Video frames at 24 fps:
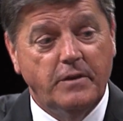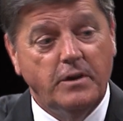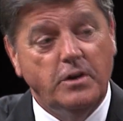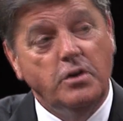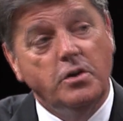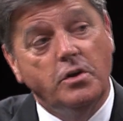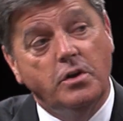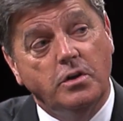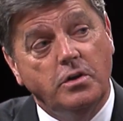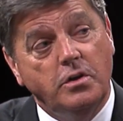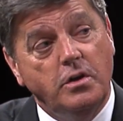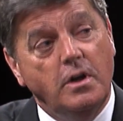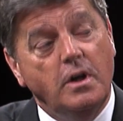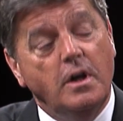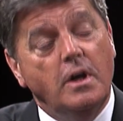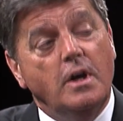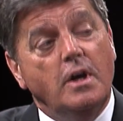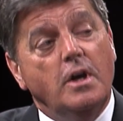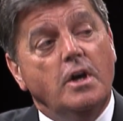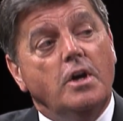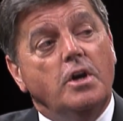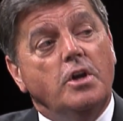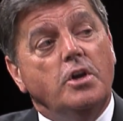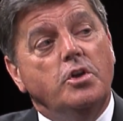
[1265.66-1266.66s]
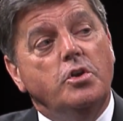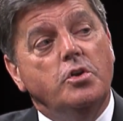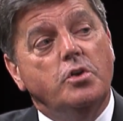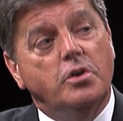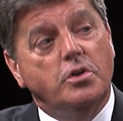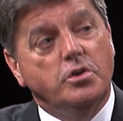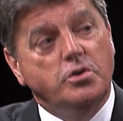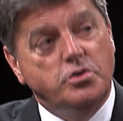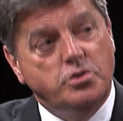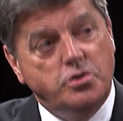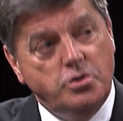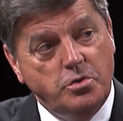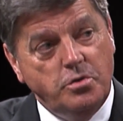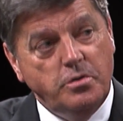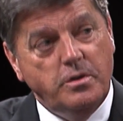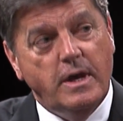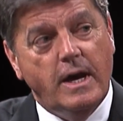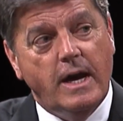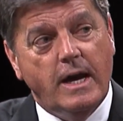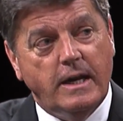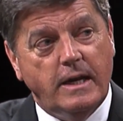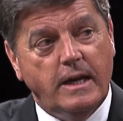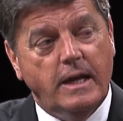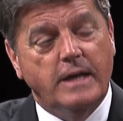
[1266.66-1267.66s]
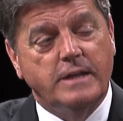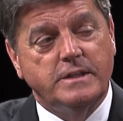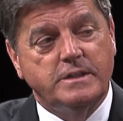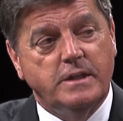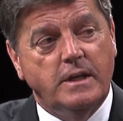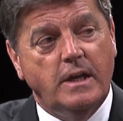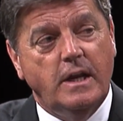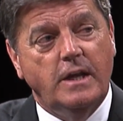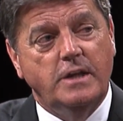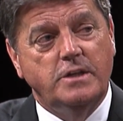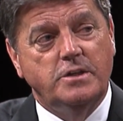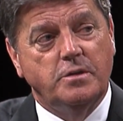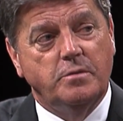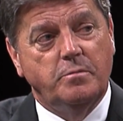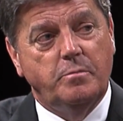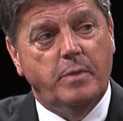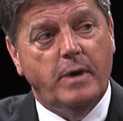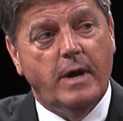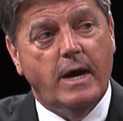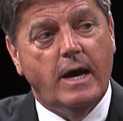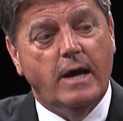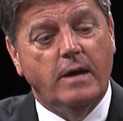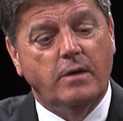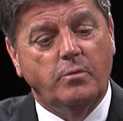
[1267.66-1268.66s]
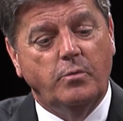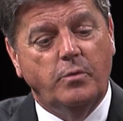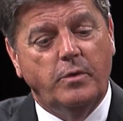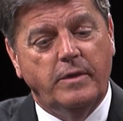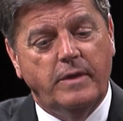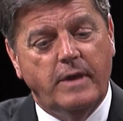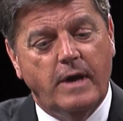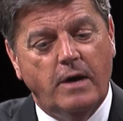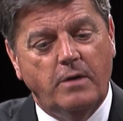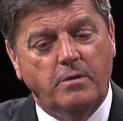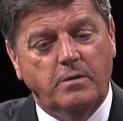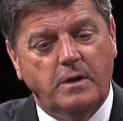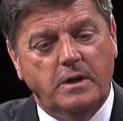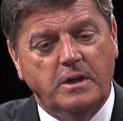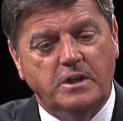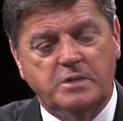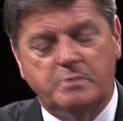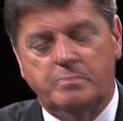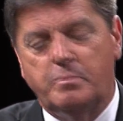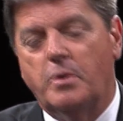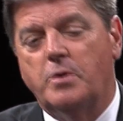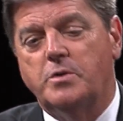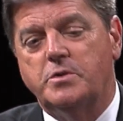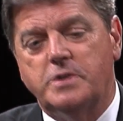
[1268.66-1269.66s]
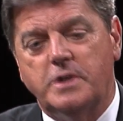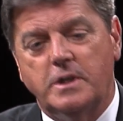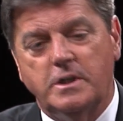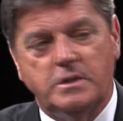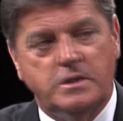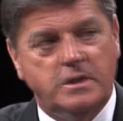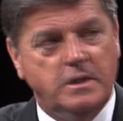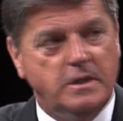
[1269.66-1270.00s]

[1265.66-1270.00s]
and you can do that as an agent, Pat, without exposing it